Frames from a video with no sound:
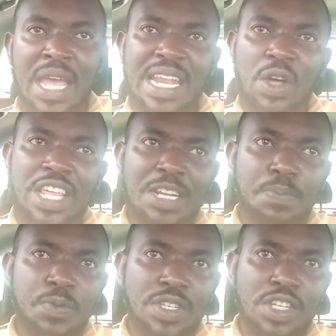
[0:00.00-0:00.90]
Now, that
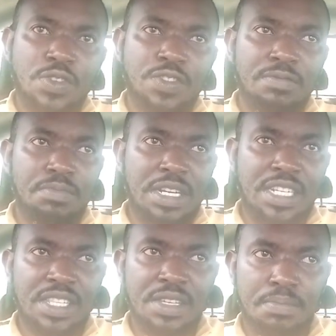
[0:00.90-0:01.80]
process of
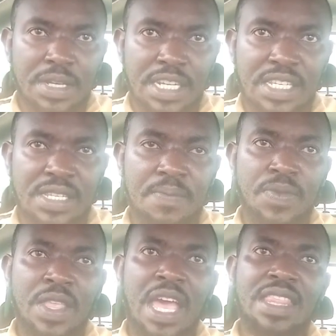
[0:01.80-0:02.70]
submitting the bids,
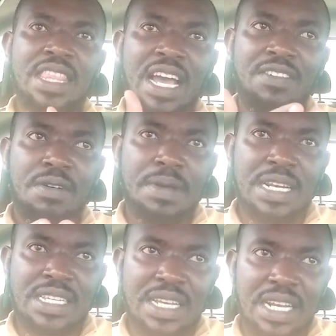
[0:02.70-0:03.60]
the
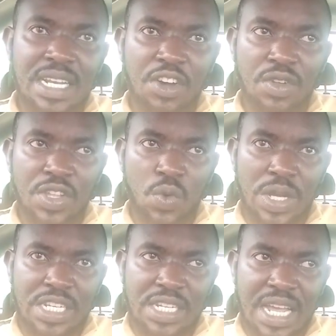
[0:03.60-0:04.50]
government settling on the
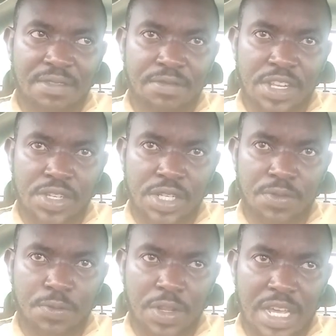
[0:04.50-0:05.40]
weighted average
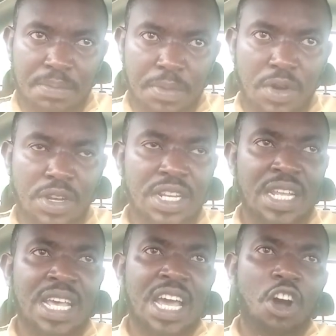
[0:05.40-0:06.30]
for that bond,
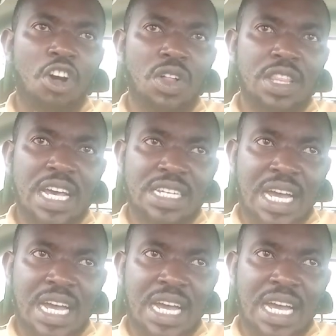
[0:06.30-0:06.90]
all that